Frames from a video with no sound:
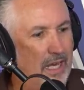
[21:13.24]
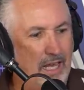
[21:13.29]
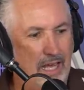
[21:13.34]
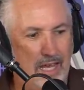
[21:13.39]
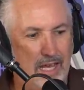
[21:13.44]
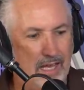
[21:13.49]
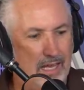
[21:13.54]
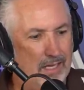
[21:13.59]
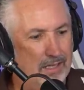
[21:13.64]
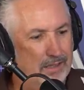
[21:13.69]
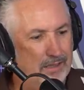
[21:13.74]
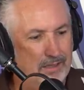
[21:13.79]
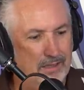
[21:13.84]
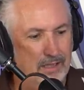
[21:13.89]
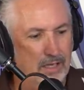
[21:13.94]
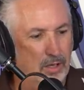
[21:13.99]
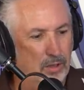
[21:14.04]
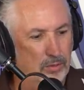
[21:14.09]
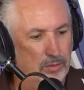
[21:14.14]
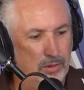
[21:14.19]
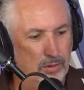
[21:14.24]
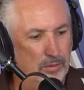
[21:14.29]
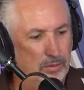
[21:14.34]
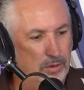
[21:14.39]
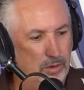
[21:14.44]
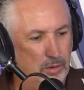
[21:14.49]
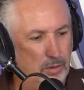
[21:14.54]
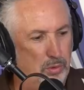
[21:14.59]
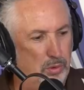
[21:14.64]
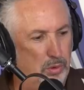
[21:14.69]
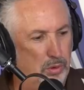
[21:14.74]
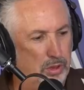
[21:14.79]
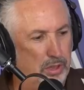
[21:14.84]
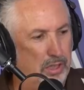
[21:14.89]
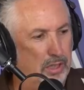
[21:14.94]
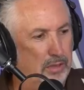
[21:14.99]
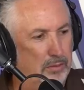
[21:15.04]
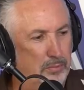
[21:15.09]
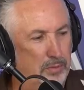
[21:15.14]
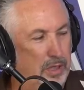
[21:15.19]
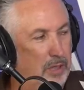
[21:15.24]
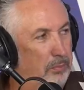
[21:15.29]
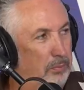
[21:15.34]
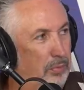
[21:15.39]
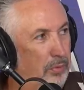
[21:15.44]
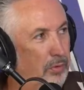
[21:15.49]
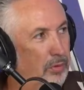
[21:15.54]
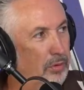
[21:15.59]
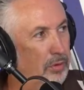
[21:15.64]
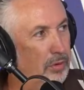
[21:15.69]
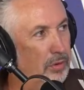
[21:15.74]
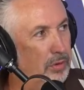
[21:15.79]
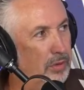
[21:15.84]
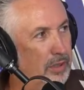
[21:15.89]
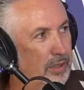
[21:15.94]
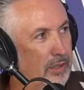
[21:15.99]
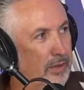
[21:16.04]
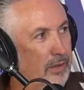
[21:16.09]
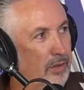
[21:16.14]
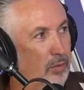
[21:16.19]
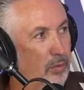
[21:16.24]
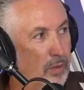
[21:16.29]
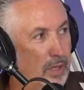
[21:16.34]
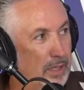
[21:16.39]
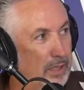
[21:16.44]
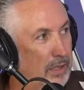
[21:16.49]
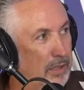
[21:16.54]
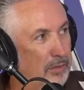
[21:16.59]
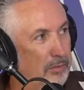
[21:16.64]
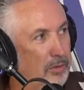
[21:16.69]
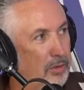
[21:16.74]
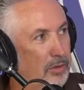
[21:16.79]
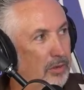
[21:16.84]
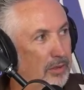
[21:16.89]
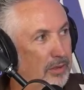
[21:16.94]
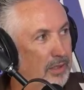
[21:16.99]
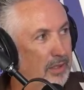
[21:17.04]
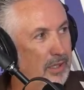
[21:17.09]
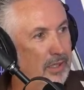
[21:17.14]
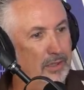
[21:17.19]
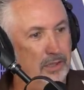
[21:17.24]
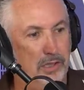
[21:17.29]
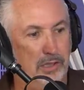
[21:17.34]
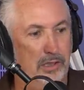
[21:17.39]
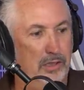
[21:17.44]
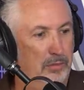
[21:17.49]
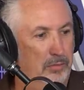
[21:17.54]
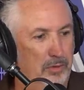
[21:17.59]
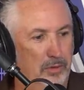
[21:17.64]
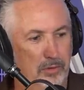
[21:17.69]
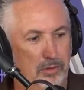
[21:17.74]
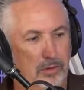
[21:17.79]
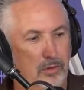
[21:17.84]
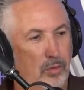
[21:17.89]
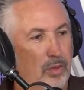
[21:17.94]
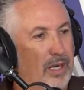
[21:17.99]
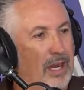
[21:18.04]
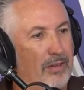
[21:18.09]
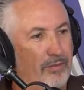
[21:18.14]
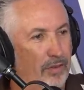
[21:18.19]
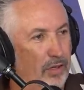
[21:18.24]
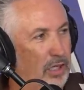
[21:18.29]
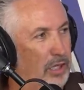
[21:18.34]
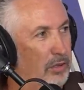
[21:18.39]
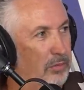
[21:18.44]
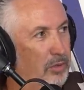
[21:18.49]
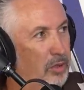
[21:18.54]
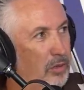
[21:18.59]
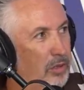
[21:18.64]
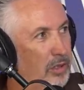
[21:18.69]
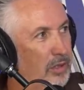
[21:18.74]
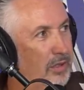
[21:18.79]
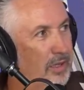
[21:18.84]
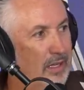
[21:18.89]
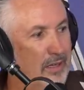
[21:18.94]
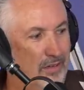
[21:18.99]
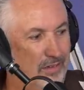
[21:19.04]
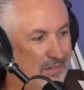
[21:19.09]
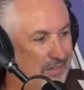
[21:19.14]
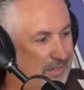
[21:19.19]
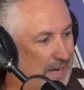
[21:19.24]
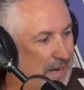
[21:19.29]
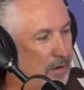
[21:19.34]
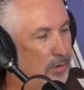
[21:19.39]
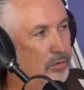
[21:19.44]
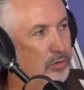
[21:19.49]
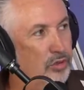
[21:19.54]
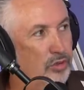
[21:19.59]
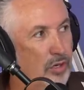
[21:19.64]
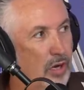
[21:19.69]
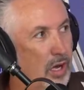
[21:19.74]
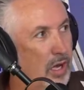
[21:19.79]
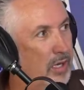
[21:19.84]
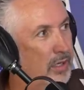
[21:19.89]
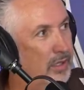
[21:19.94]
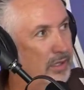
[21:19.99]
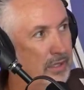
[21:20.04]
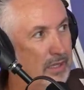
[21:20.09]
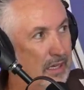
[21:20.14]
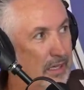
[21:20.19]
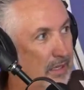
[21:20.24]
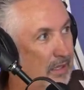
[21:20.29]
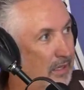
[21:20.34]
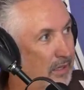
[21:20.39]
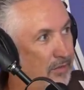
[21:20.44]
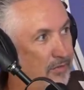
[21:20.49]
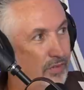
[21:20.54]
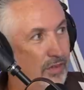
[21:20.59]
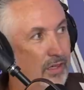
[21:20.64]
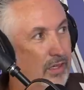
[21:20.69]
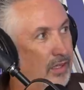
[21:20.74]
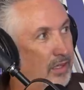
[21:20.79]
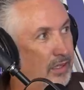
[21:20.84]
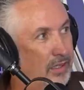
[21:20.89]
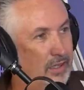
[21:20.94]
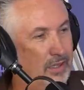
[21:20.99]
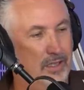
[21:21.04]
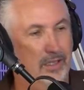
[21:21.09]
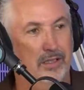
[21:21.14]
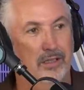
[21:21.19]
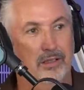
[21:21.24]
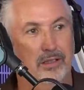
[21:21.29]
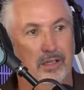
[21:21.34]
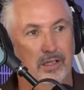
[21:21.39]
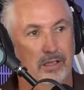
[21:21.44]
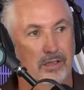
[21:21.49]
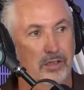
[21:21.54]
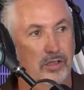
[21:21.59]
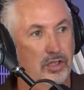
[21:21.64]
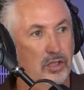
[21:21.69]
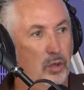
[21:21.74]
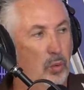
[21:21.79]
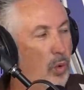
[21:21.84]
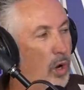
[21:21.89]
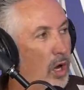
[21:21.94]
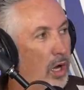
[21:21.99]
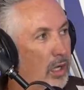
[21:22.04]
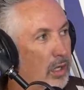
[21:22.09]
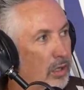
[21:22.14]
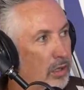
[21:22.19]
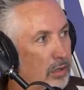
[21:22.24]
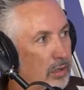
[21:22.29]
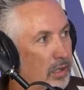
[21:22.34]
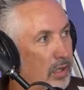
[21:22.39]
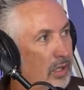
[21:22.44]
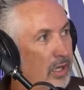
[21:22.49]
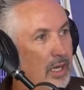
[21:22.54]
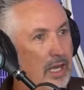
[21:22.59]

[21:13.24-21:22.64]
And, you know, you look at people in the white community, the Asian community, whatever community that are downtrodden and living in squalor.